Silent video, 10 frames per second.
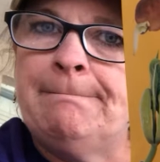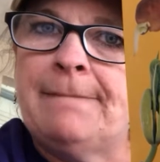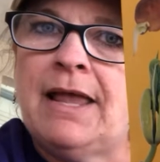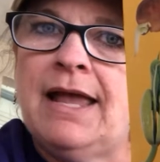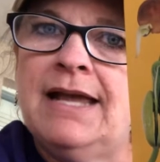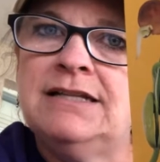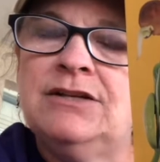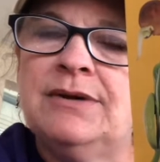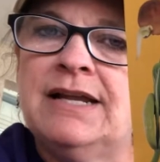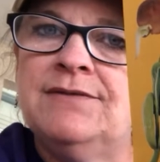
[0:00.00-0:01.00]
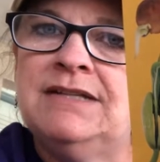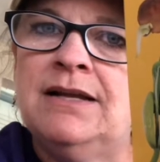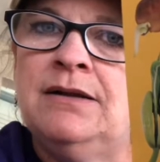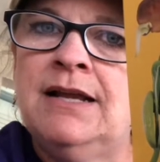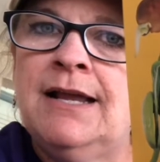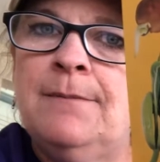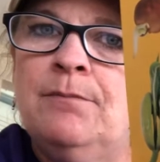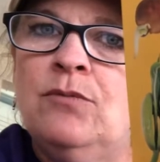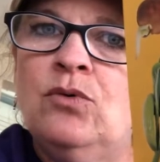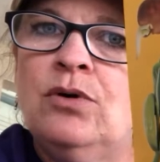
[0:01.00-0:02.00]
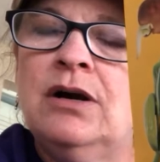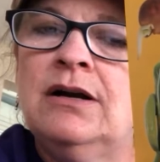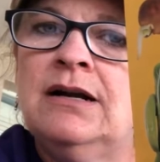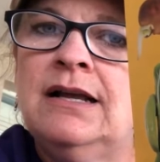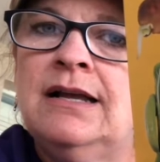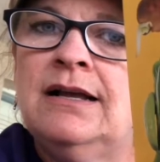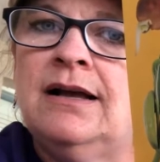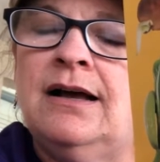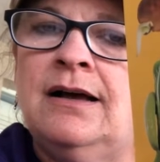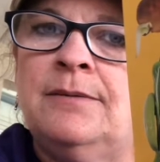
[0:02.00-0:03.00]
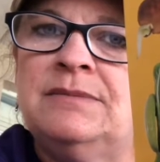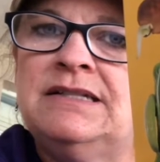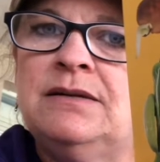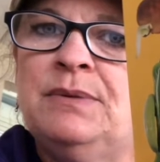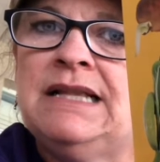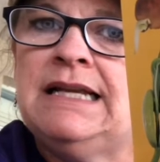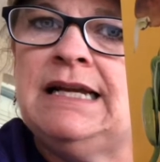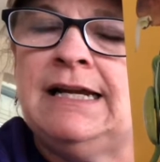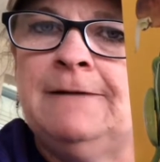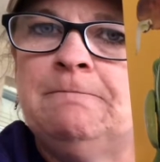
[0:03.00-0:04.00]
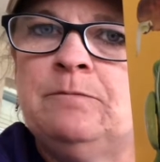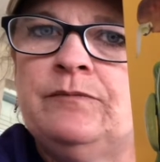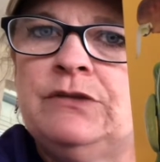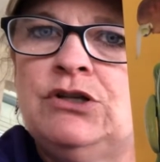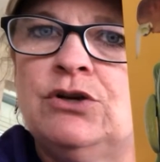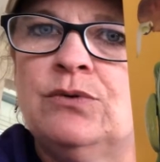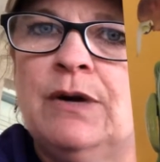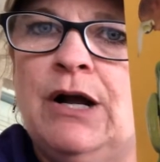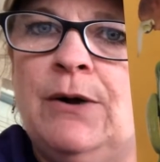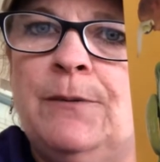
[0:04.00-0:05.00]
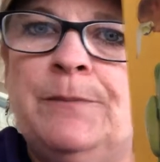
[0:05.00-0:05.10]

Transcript: Okay, so it gives it more stability to grow.